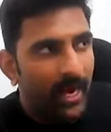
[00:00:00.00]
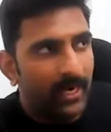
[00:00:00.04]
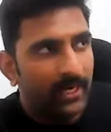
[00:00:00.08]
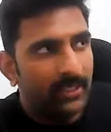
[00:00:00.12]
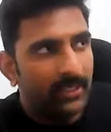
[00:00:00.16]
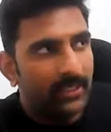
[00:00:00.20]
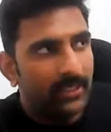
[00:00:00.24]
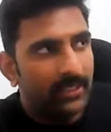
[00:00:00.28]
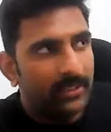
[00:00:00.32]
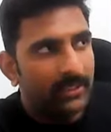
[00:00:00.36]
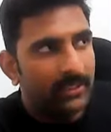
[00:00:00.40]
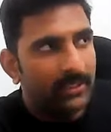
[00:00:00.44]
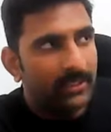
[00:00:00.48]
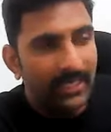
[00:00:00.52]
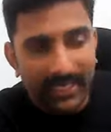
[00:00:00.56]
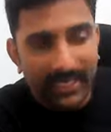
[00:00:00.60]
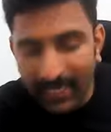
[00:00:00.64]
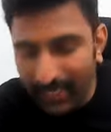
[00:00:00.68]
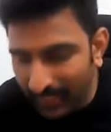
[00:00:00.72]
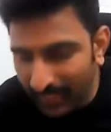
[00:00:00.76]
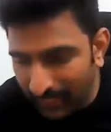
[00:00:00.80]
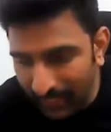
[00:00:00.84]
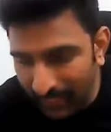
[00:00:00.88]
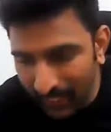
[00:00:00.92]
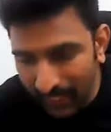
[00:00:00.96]
And the
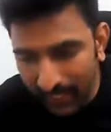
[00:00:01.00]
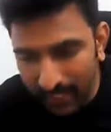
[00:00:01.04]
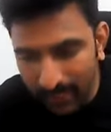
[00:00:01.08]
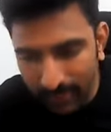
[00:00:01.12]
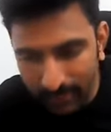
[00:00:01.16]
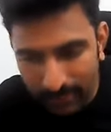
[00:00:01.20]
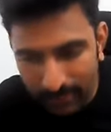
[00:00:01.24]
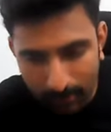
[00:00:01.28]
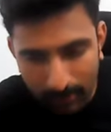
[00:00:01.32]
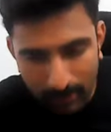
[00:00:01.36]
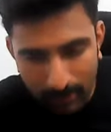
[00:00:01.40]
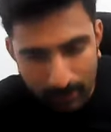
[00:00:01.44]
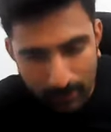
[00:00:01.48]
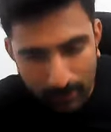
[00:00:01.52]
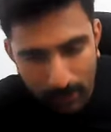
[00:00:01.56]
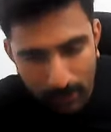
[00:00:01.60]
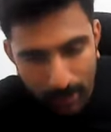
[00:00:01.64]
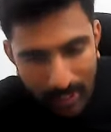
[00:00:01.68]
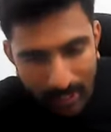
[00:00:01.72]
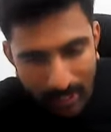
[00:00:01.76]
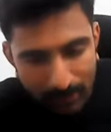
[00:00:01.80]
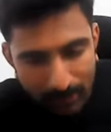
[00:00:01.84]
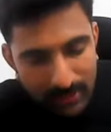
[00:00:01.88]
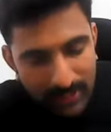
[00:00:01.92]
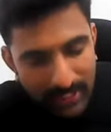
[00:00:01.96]
second day, the people
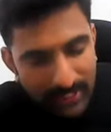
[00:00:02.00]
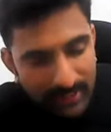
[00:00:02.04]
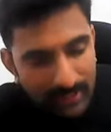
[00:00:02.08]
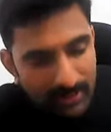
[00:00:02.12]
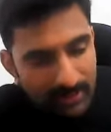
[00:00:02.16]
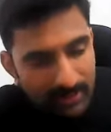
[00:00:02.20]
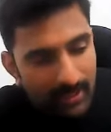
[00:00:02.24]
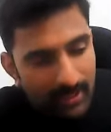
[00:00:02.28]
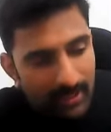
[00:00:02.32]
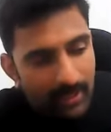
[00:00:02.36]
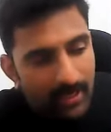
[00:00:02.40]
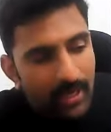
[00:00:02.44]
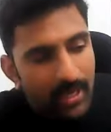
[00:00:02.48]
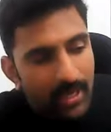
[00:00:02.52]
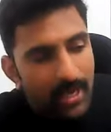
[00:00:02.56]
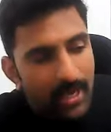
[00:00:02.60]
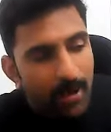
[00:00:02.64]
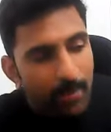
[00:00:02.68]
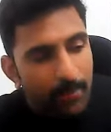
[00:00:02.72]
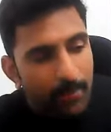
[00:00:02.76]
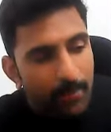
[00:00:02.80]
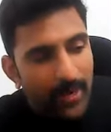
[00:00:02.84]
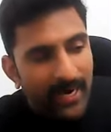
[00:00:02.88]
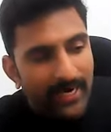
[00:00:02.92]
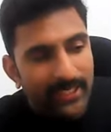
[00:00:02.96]
who have sent the
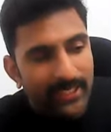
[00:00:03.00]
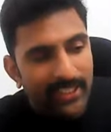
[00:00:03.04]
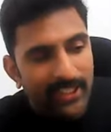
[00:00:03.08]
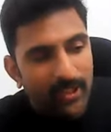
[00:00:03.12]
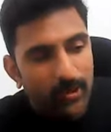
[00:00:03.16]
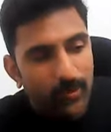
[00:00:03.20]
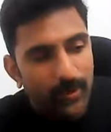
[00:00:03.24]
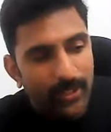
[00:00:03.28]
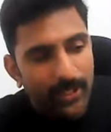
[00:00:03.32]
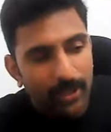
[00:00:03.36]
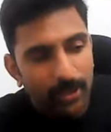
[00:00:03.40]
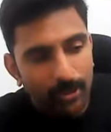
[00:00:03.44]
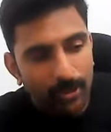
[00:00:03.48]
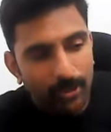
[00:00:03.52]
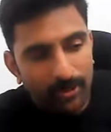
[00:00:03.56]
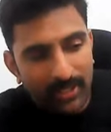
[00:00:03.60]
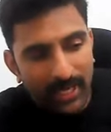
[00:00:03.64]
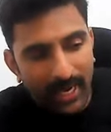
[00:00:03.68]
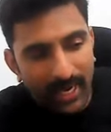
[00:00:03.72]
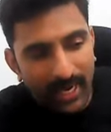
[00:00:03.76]
practice videos,